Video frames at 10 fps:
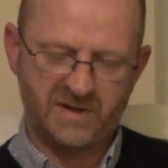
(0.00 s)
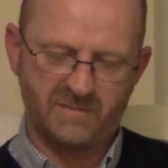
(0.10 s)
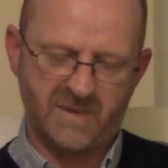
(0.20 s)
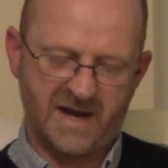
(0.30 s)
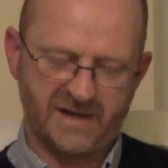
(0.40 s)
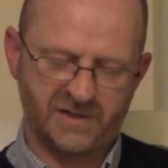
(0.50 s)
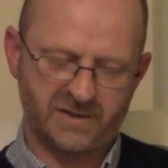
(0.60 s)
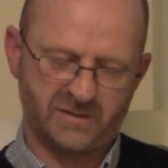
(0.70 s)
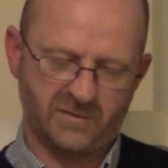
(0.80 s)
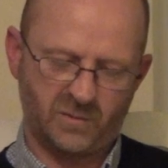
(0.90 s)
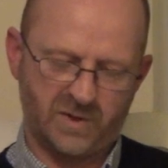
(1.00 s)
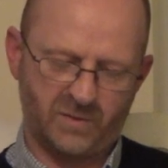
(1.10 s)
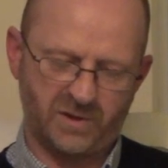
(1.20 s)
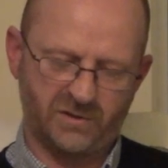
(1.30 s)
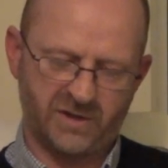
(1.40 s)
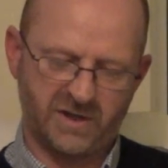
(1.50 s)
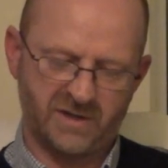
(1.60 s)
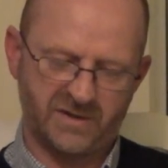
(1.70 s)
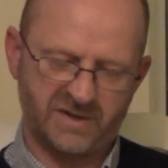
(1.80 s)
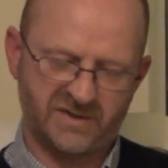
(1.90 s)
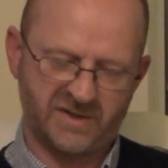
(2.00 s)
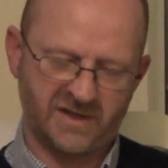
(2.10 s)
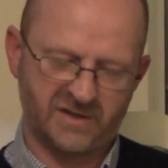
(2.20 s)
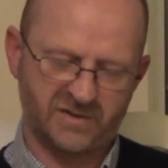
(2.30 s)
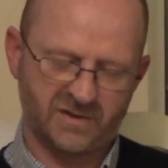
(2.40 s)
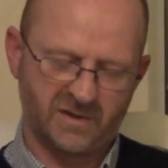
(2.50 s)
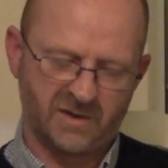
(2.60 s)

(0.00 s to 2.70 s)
in mind when we're looking at these things.